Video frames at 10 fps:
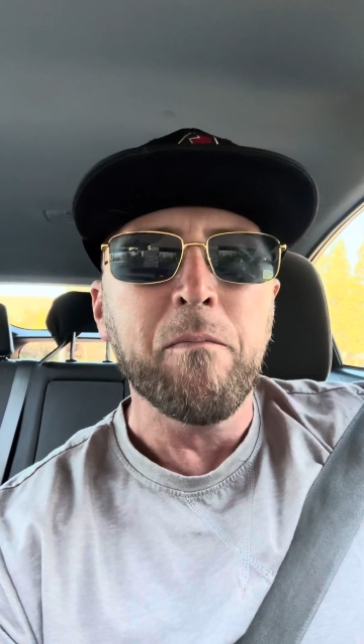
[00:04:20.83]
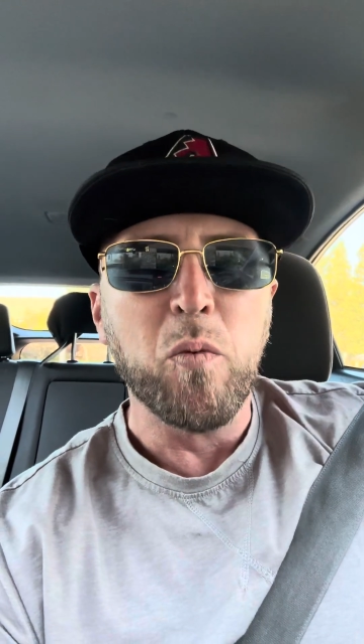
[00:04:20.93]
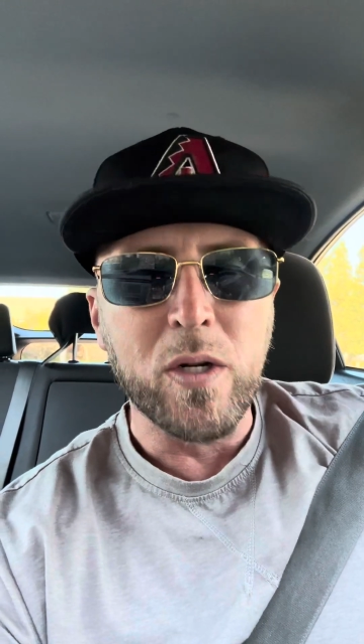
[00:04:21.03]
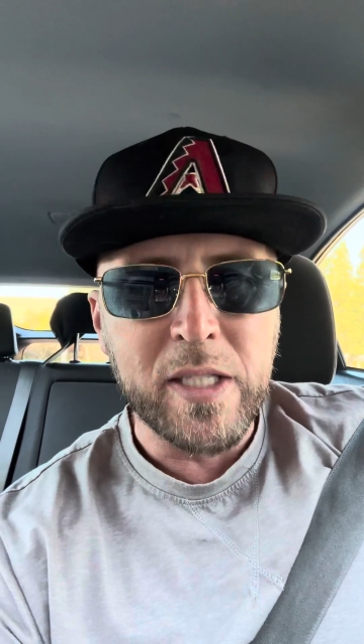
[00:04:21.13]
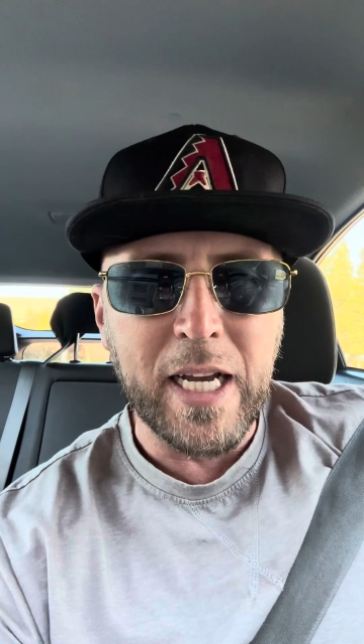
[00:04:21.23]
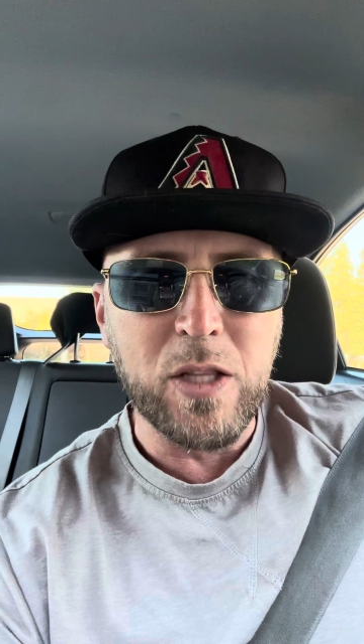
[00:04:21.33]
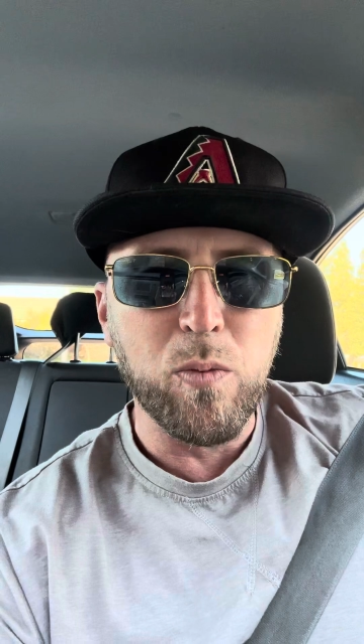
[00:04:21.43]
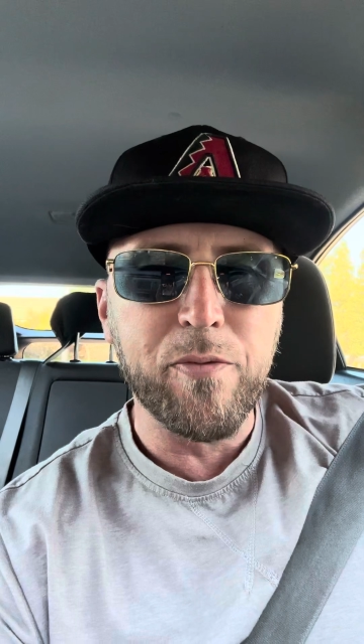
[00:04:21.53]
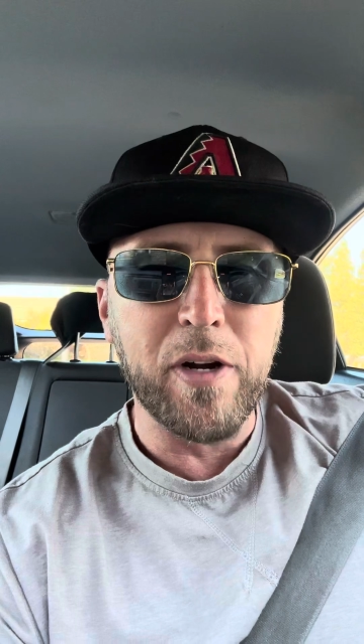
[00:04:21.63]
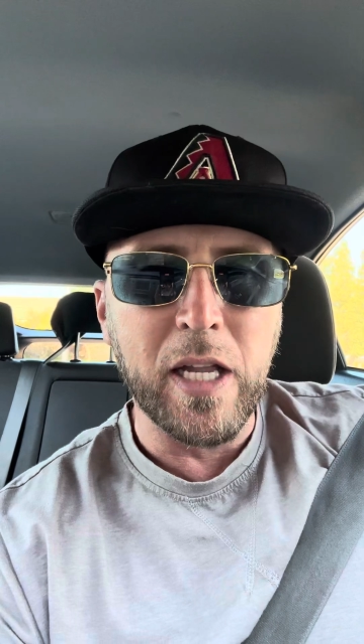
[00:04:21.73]
Once they got the
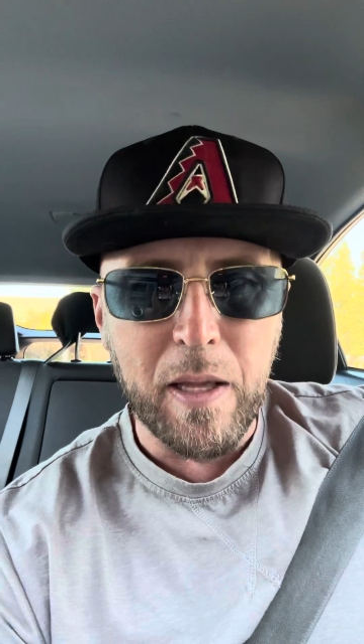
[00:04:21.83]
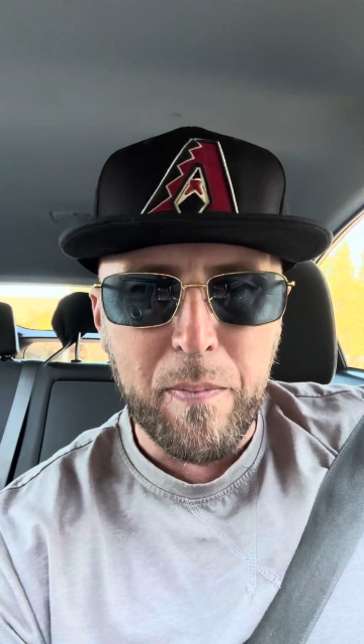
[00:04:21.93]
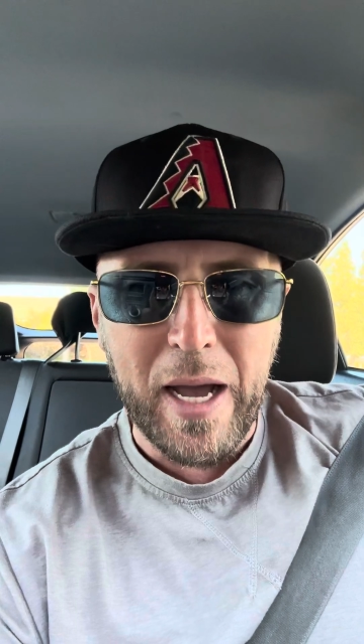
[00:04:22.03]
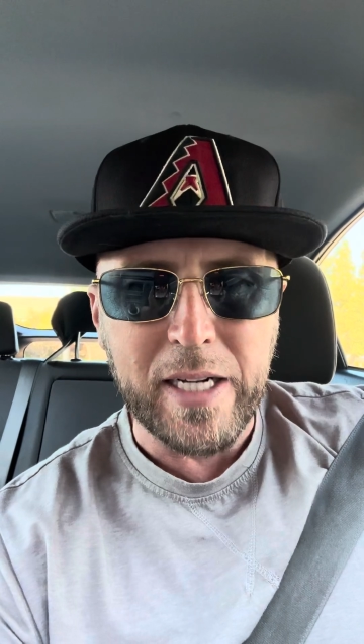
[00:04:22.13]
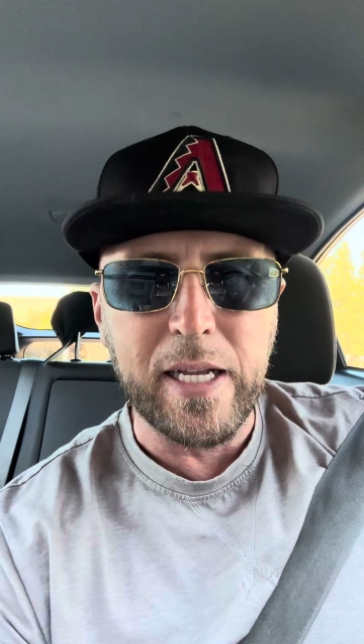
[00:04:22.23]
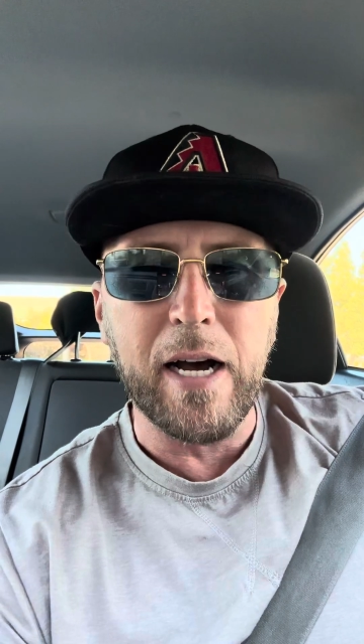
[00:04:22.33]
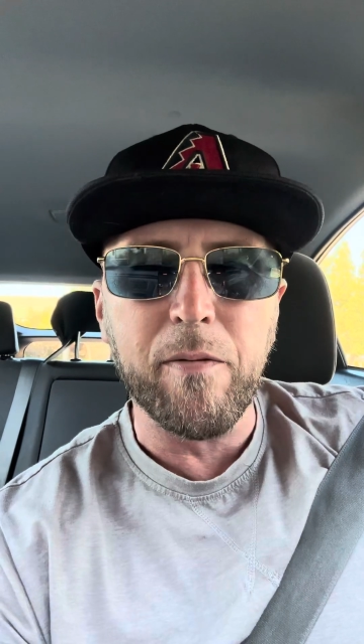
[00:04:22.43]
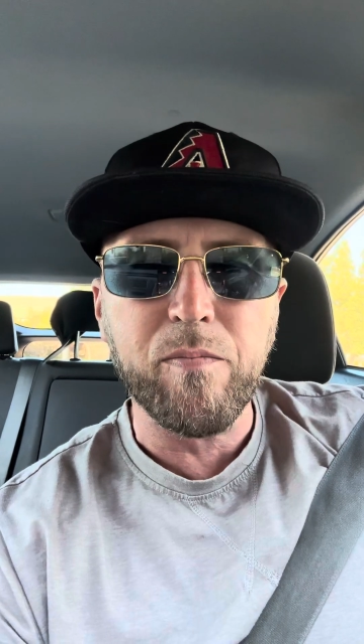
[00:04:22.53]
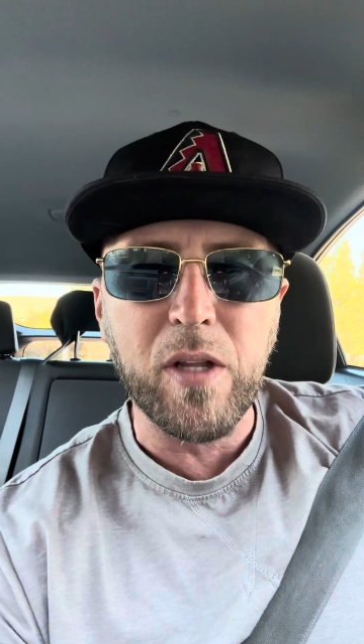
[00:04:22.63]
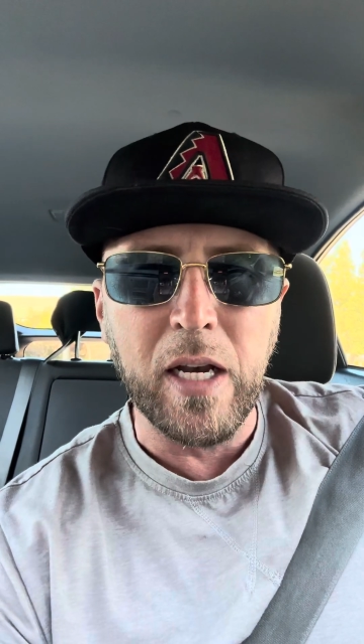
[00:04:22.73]
roof on it, they backed out,
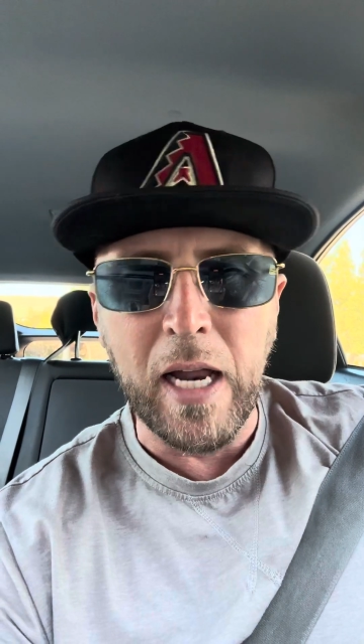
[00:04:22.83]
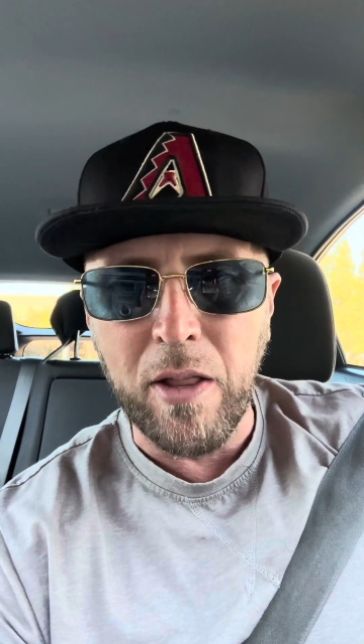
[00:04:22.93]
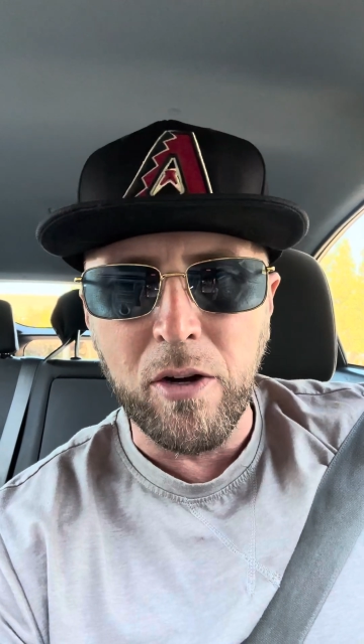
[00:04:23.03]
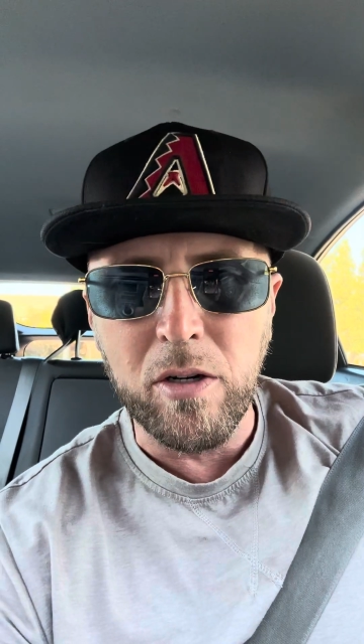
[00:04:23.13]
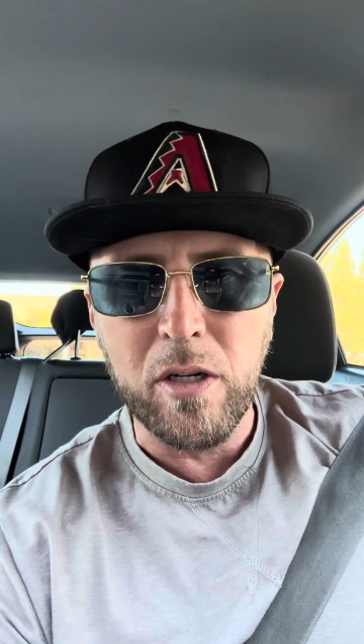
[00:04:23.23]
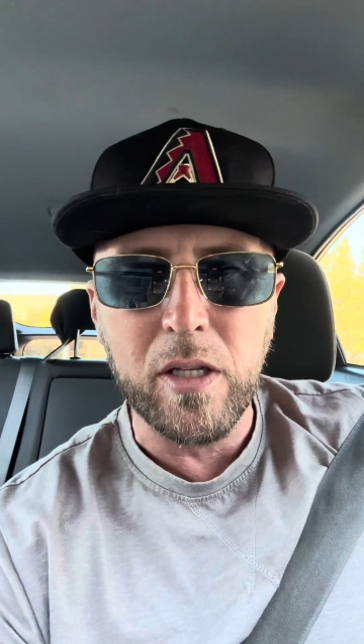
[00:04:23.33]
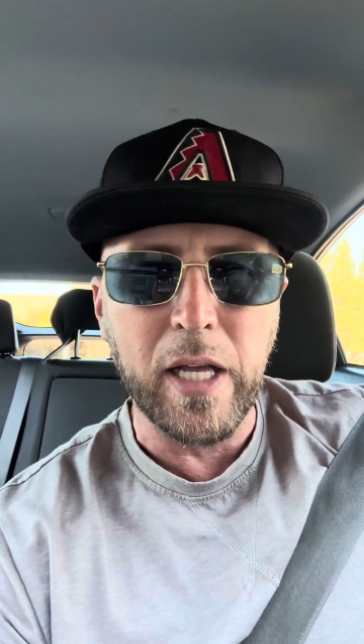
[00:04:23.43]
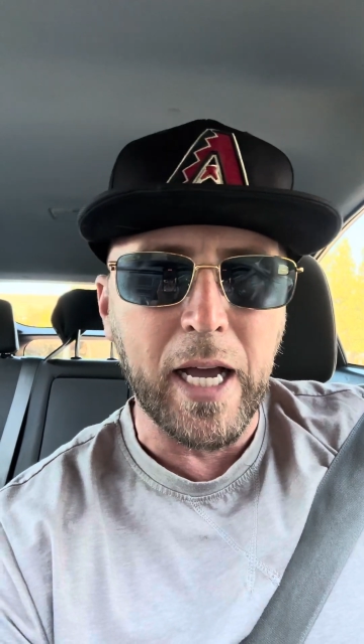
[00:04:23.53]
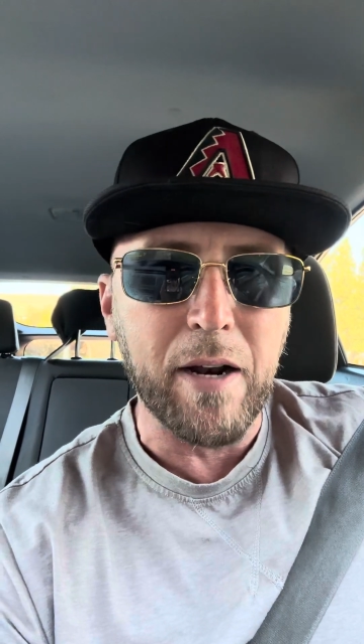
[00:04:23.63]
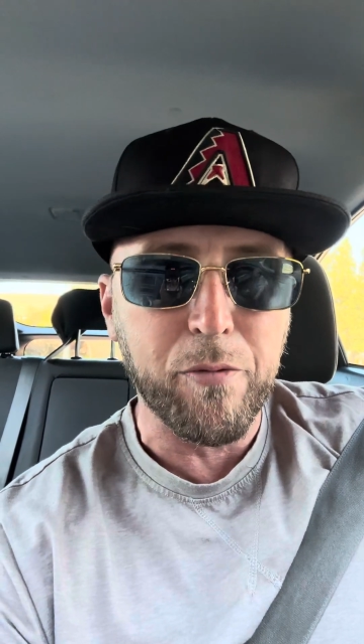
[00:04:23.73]
and now they're
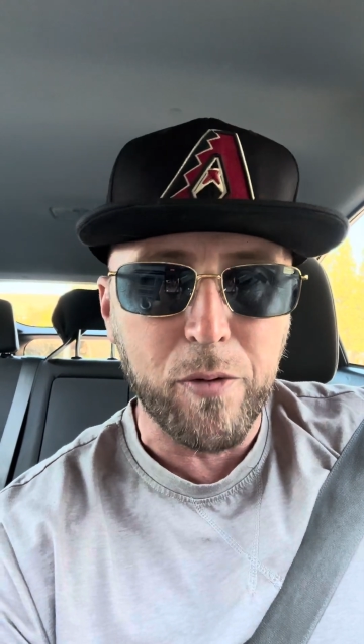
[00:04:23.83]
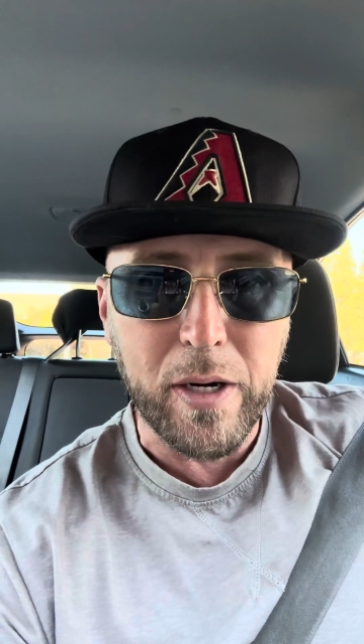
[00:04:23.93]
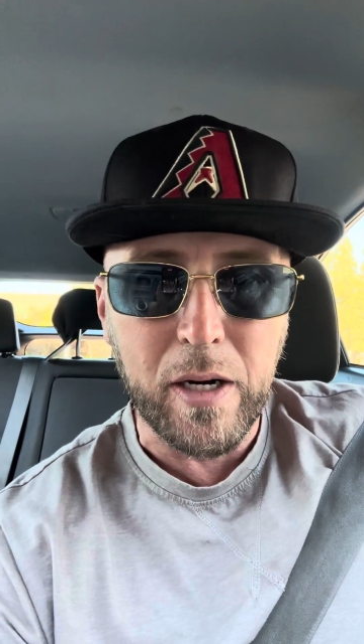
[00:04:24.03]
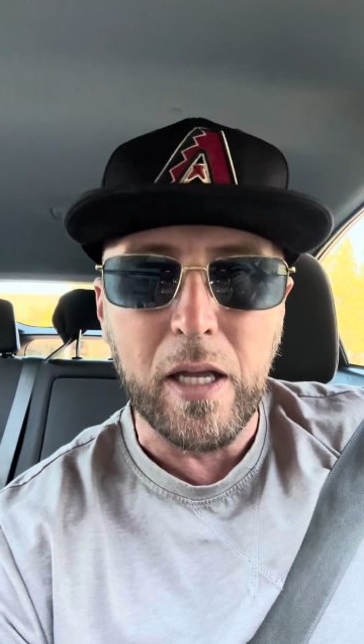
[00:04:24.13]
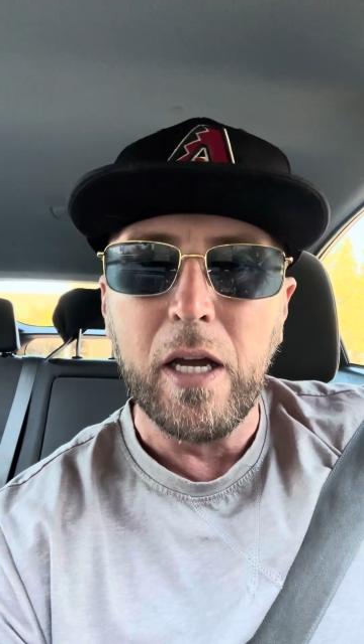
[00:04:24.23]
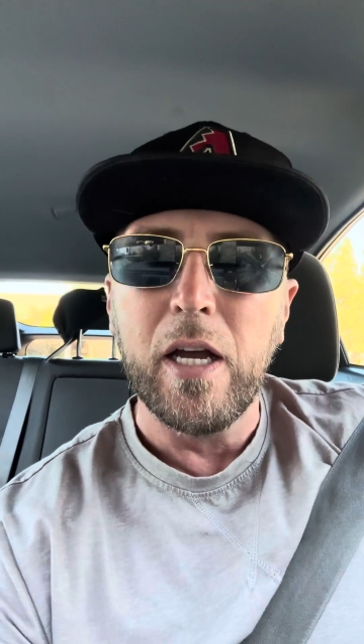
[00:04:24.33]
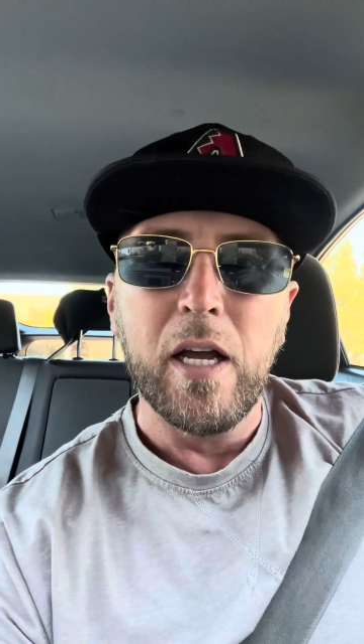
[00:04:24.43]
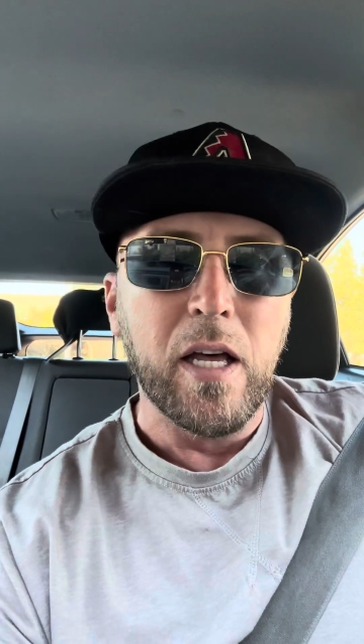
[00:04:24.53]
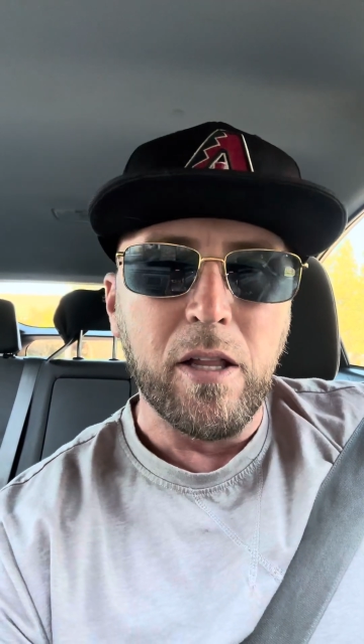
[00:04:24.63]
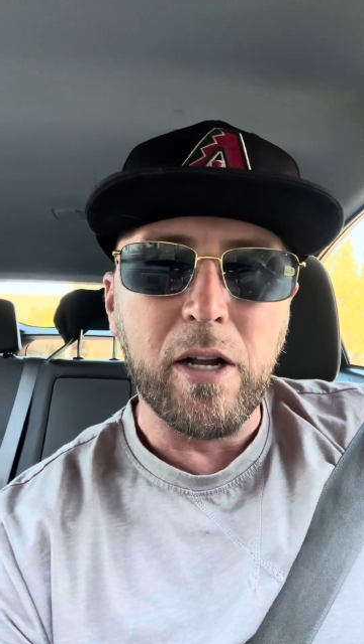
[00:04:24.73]
going
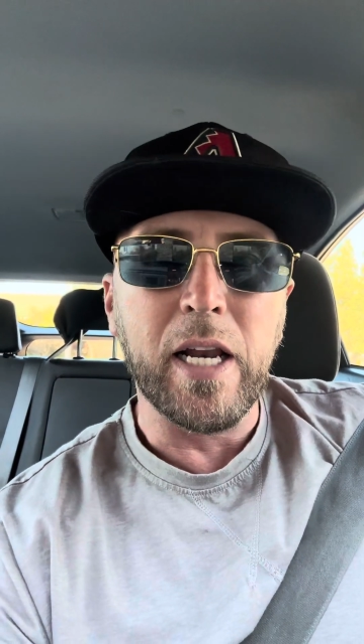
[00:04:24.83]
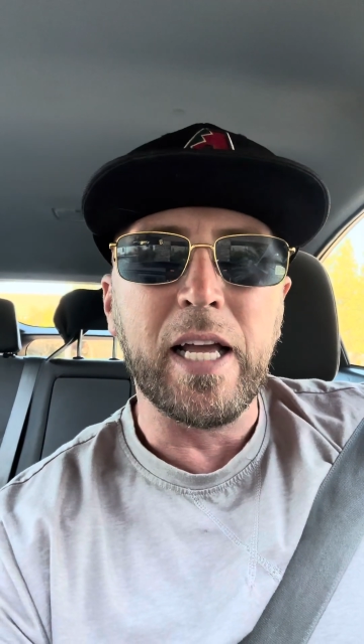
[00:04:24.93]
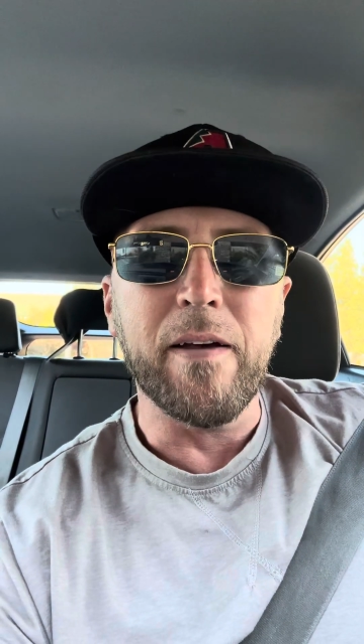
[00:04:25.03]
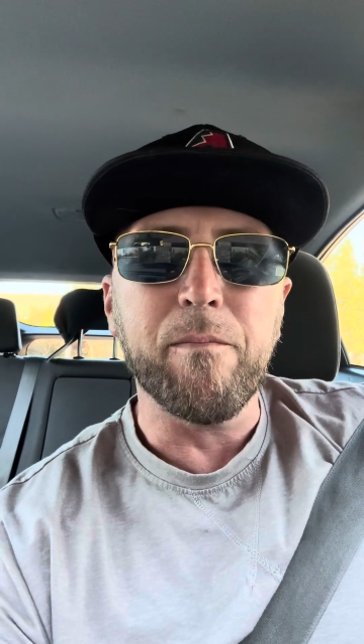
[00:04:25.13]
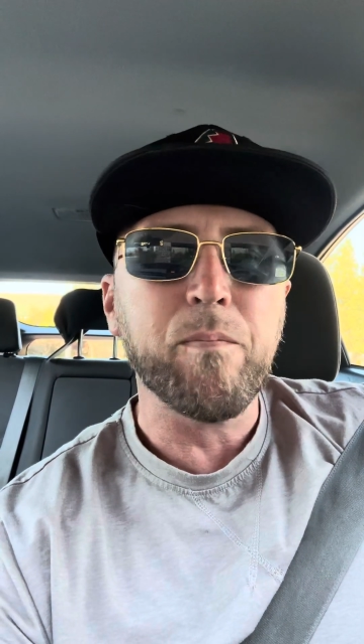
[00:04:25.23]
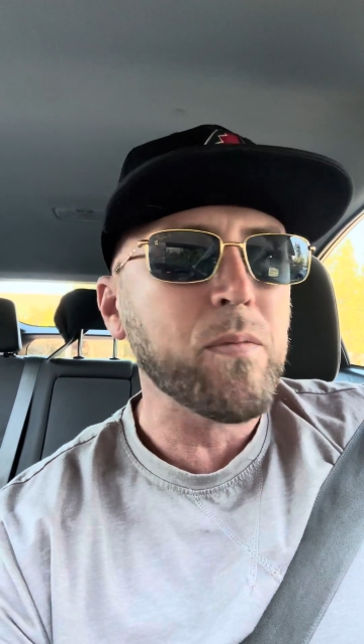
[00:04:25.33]
to get